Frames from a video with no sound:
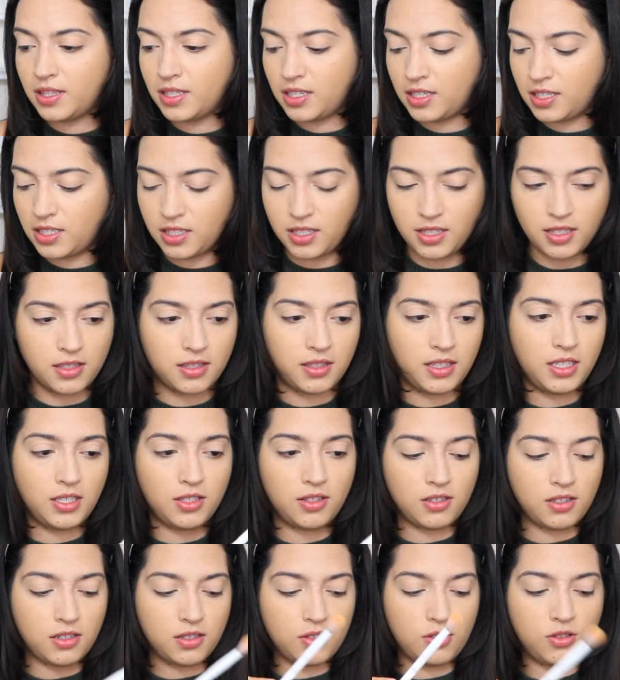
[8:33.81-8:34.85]
this.
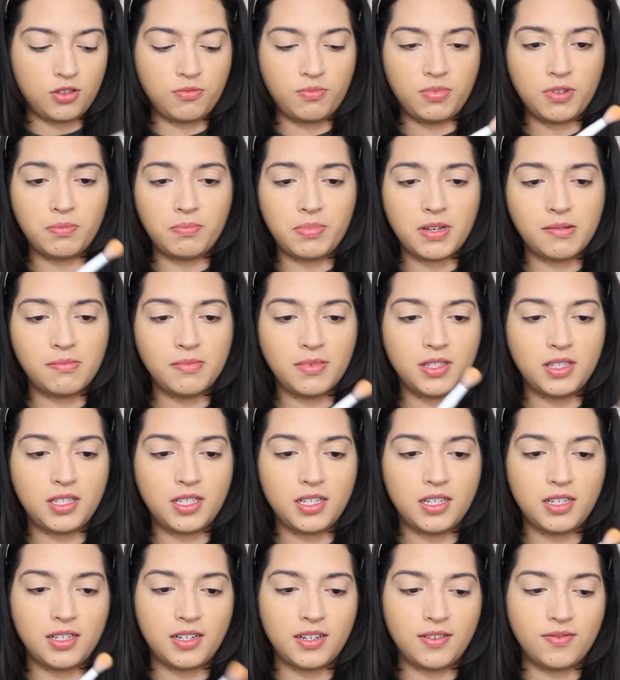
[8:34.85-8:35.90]
These are super
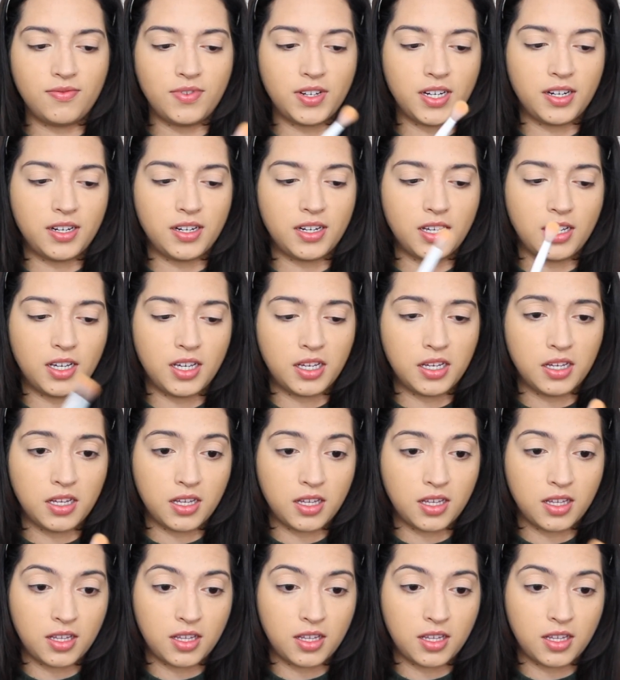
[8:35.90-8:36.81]
pigmented and very